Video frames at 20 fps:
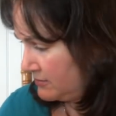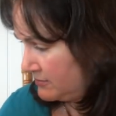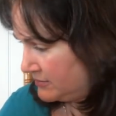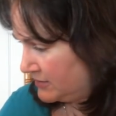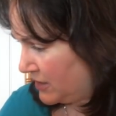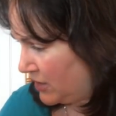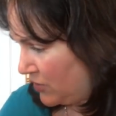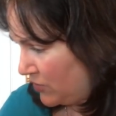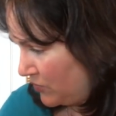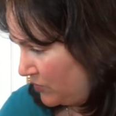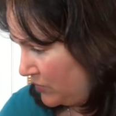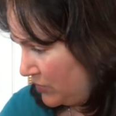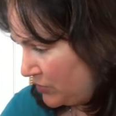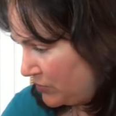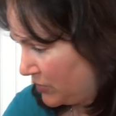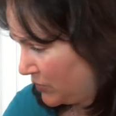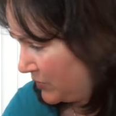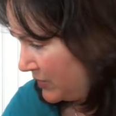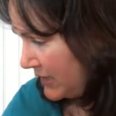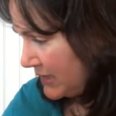No, you
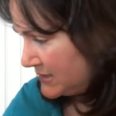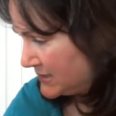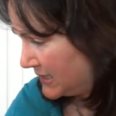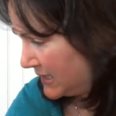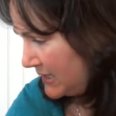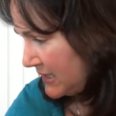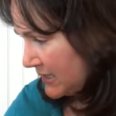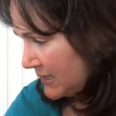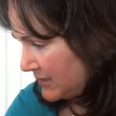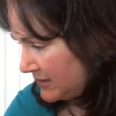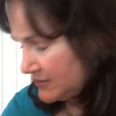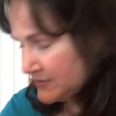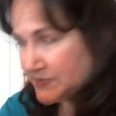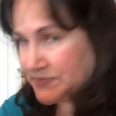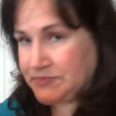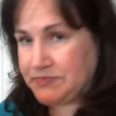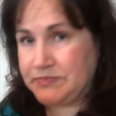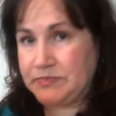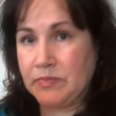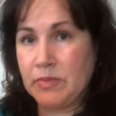don't eat tea.
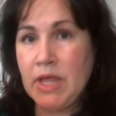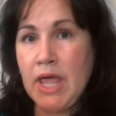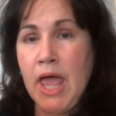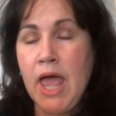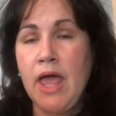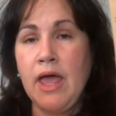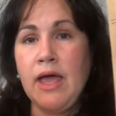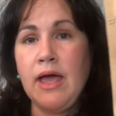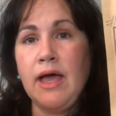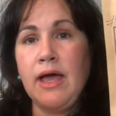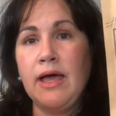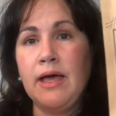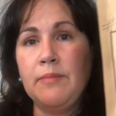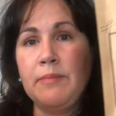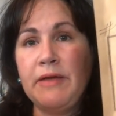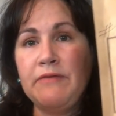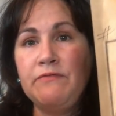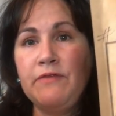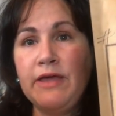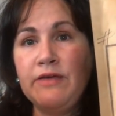
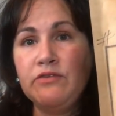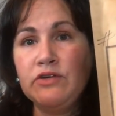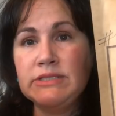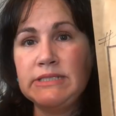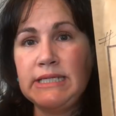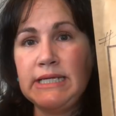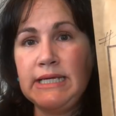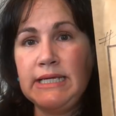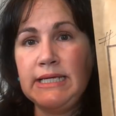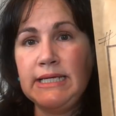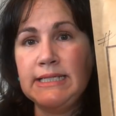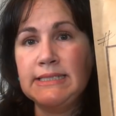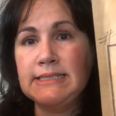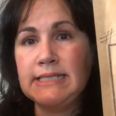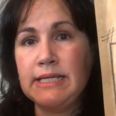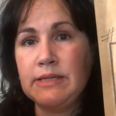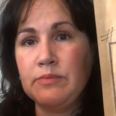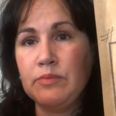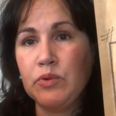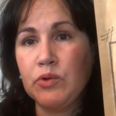My favorite tea is
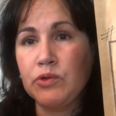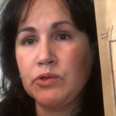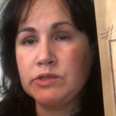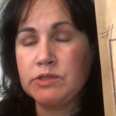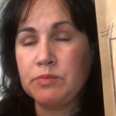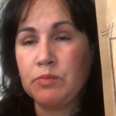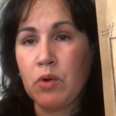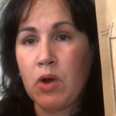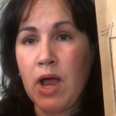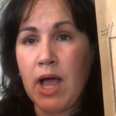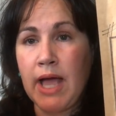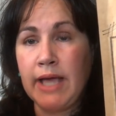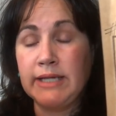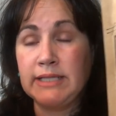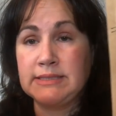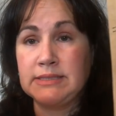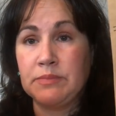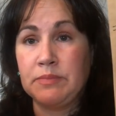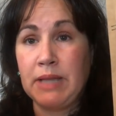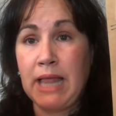Emperor's Bride.
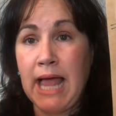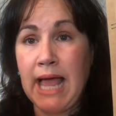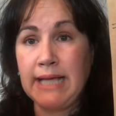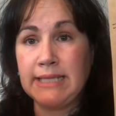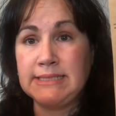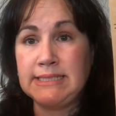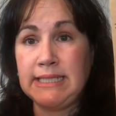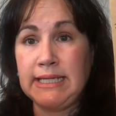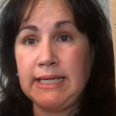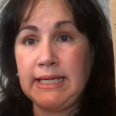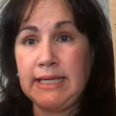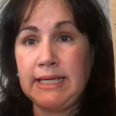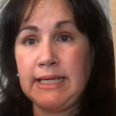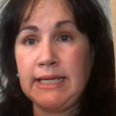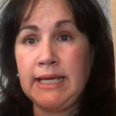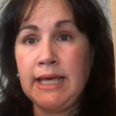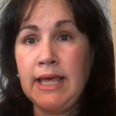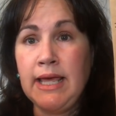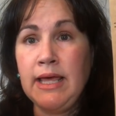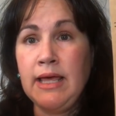It's a black
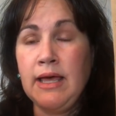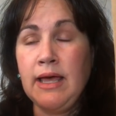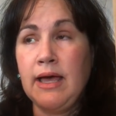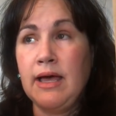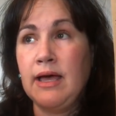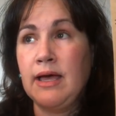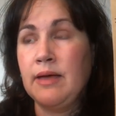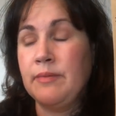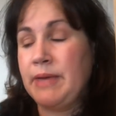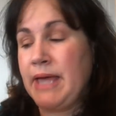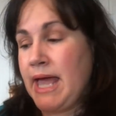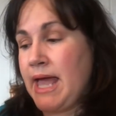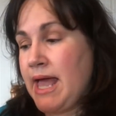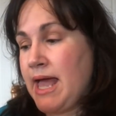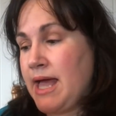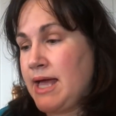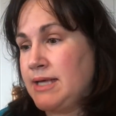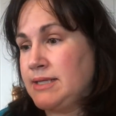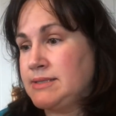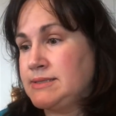tea. It
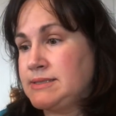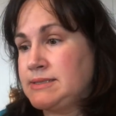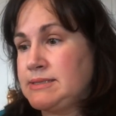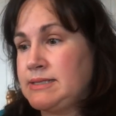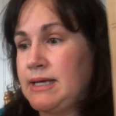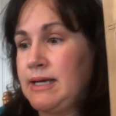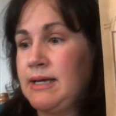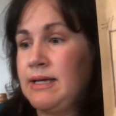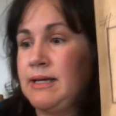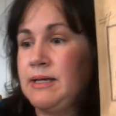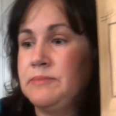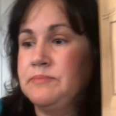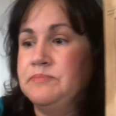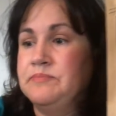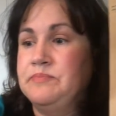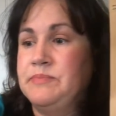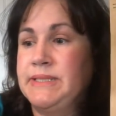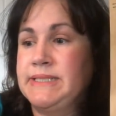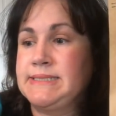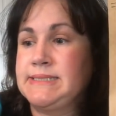has
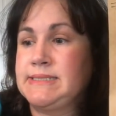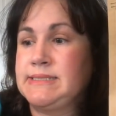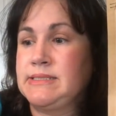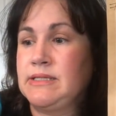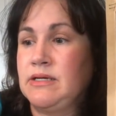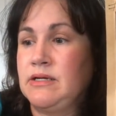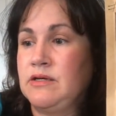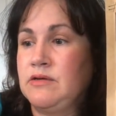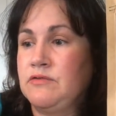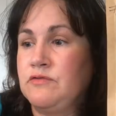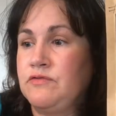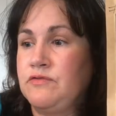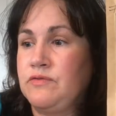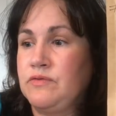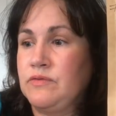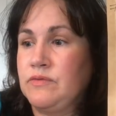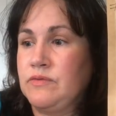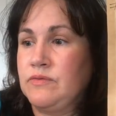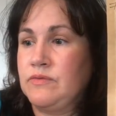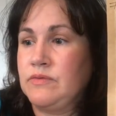bits of,
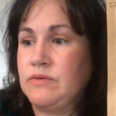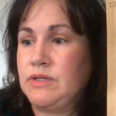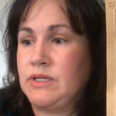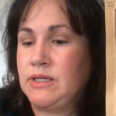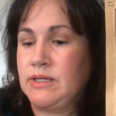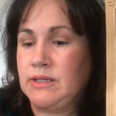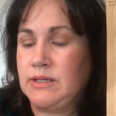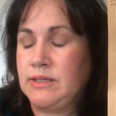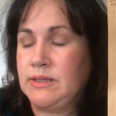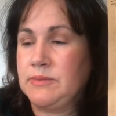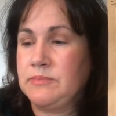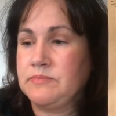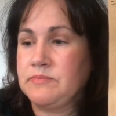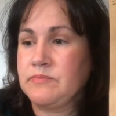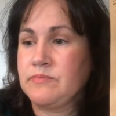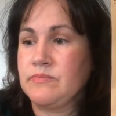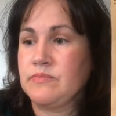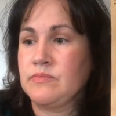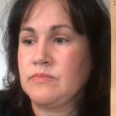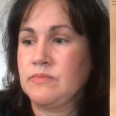
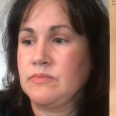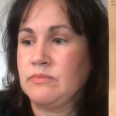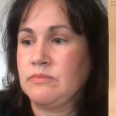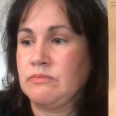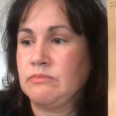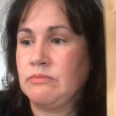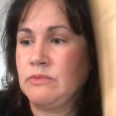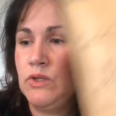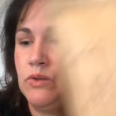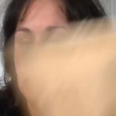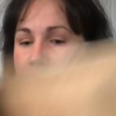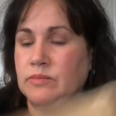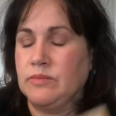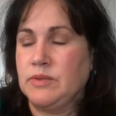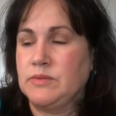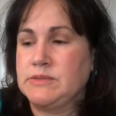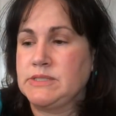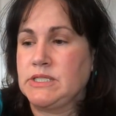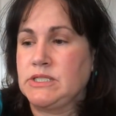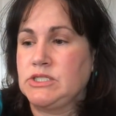oops, I
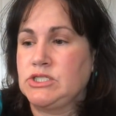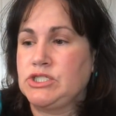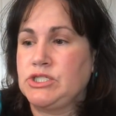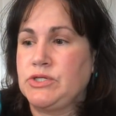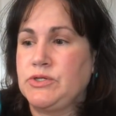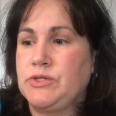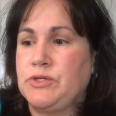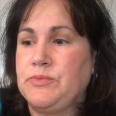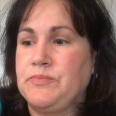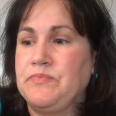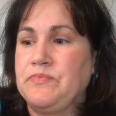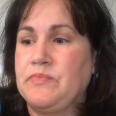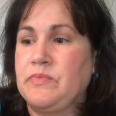was going to show you.